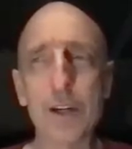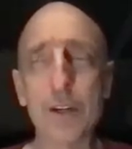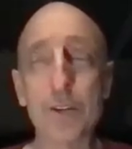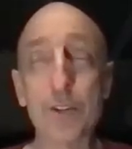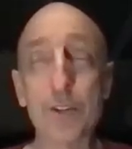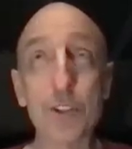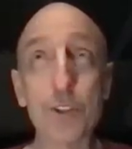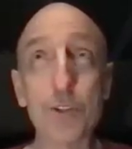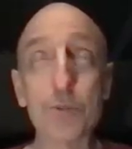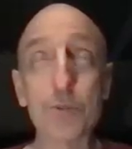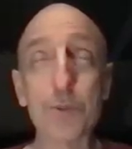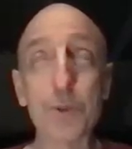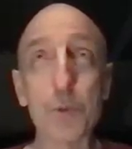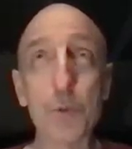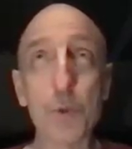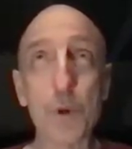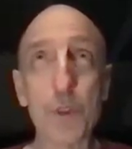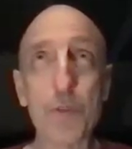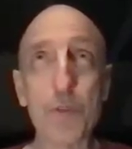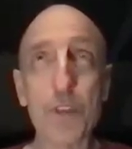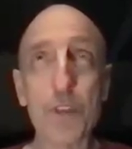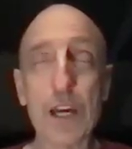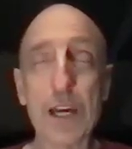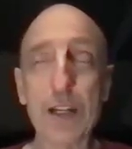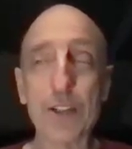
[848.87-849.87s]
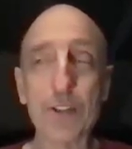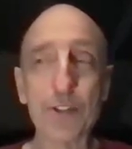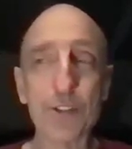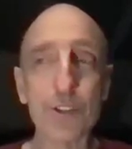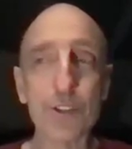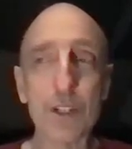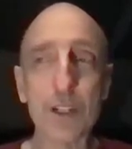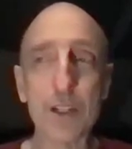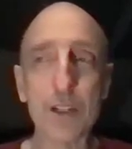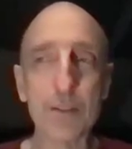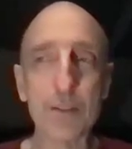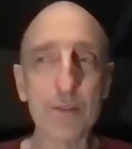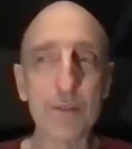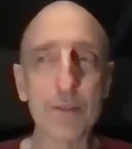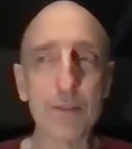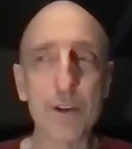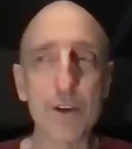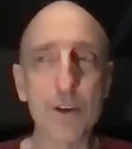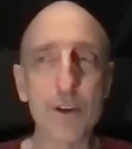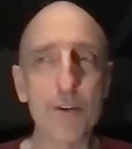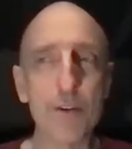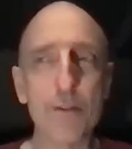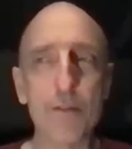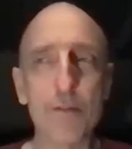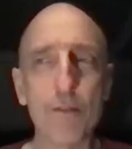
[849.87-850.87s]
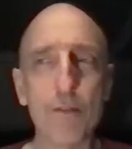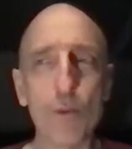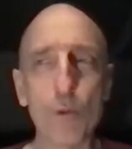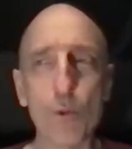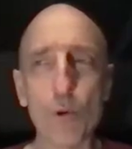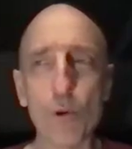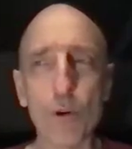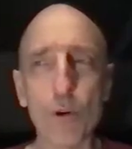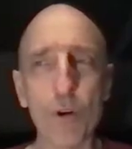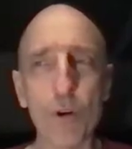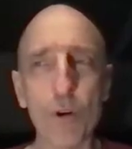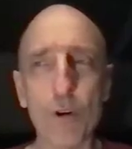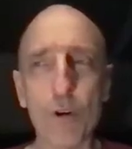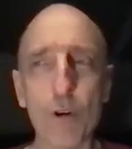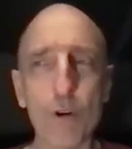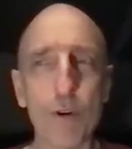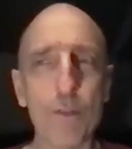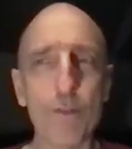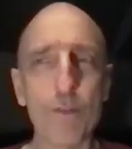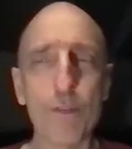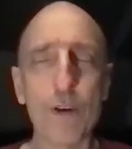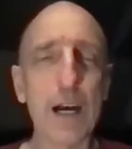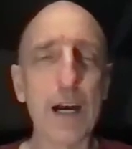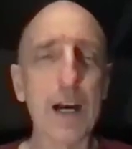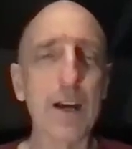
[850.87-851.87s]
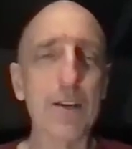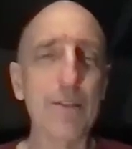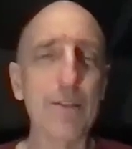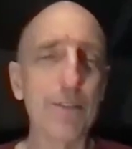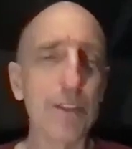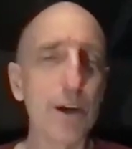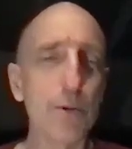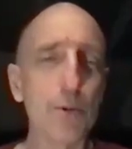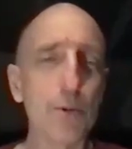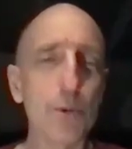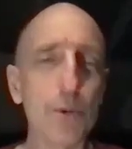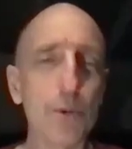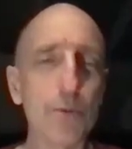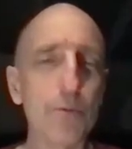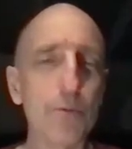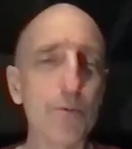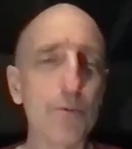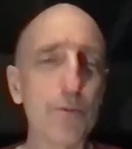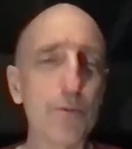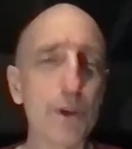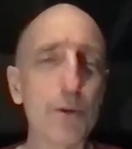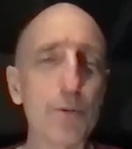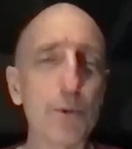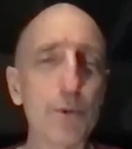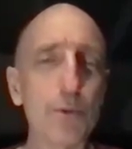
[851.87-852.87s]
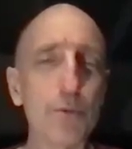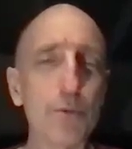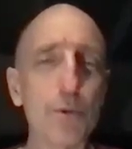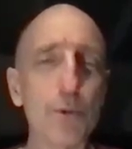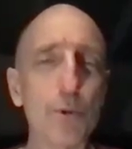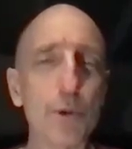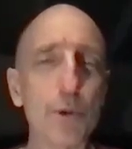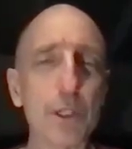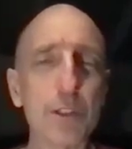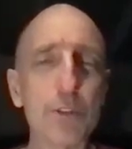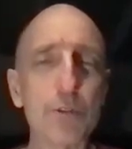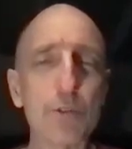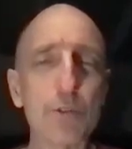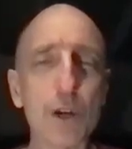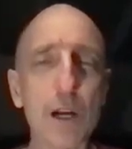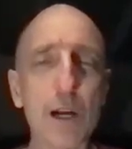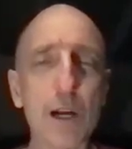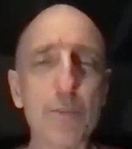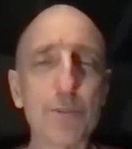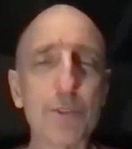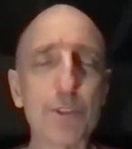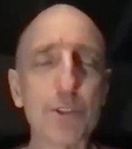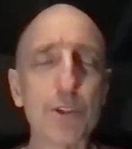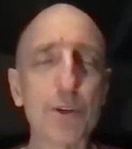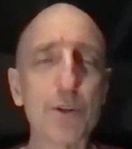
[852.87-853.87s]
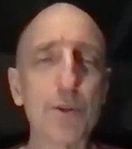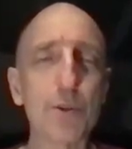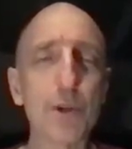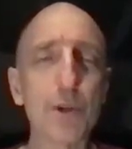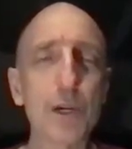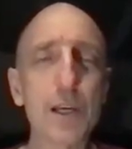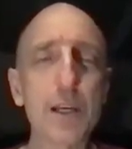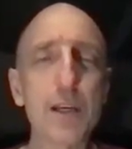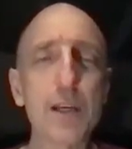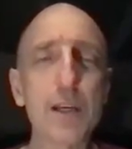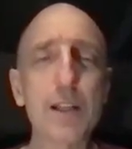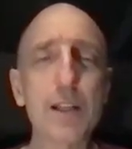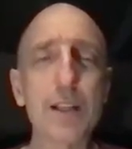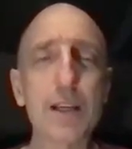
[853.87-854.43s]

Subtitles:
excuse me, 1,004 or five that we've already dropped. So